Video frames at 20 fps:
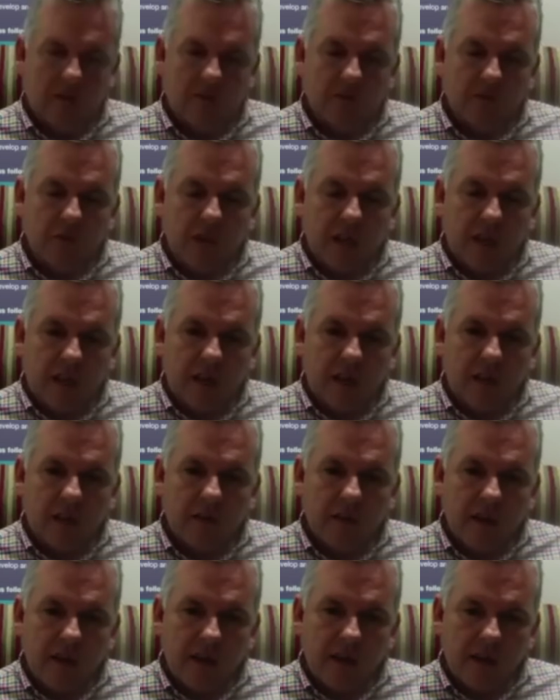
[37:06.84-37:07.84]
a real
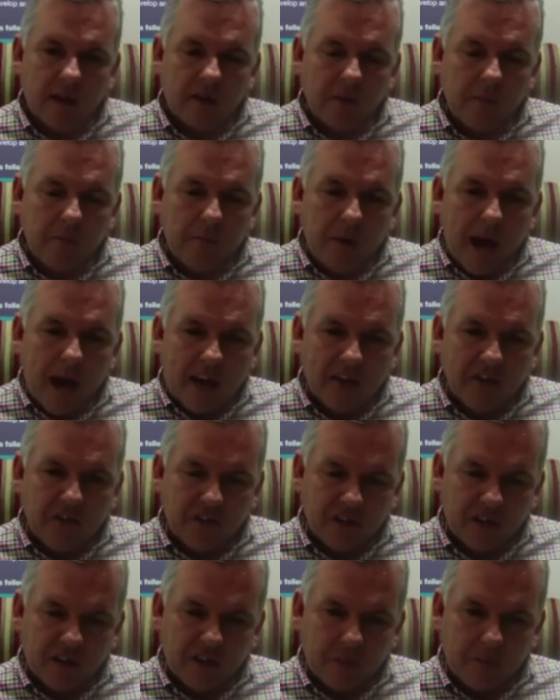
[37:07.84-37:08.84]

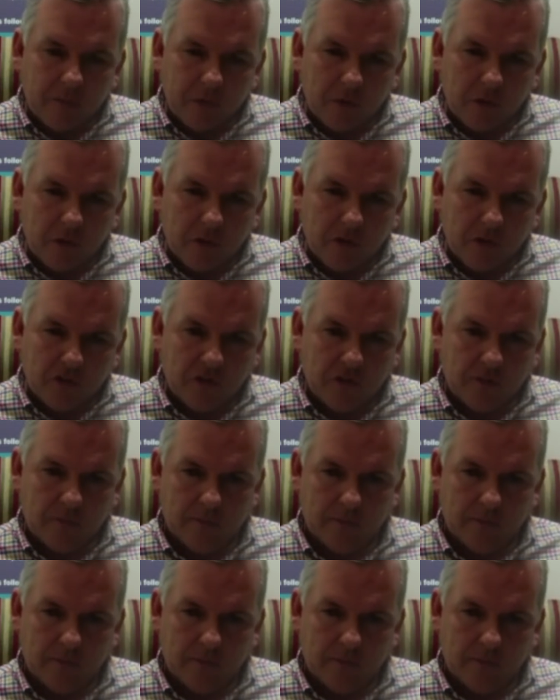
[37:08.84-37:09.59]
compassionate approach.